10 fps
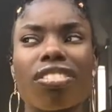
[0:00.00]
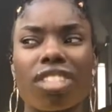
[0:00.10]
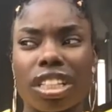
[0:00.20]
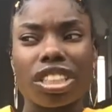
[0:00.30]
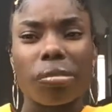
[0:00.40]

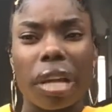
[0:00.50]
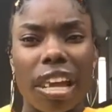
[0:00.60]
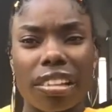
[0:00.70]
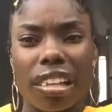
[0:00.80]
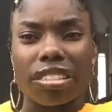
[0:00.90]
checked your
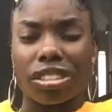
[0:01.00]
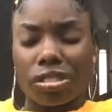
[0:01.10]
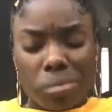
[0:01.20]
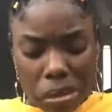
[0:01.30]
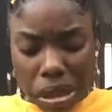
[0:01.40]
bag, like
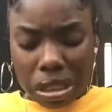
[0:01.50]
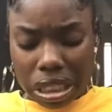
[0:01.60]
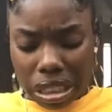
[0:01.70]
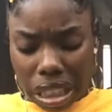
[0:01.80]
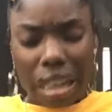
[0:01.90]
just looked
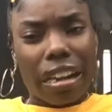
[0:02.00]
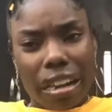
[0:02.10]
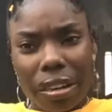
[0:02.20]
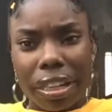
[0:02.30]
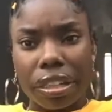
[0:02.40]
and said,
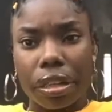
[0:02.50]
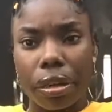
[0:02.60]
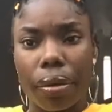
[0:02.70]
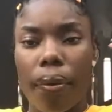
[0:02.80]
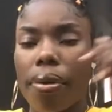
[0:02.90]
all right, you can
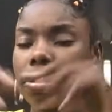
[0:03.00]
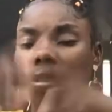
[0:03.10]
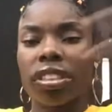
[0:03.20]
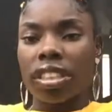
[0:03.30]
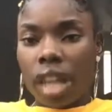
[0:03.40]
go.
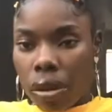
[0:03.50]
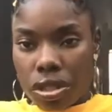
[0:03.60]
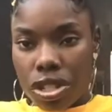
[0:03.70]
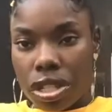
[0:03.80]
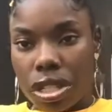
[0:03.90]
It
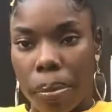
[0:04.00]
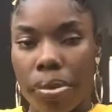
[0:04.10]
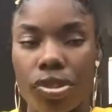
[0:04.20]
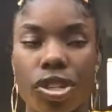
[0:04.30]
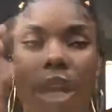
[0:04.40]
was just a
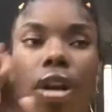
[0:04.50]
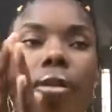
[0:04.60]
simple check.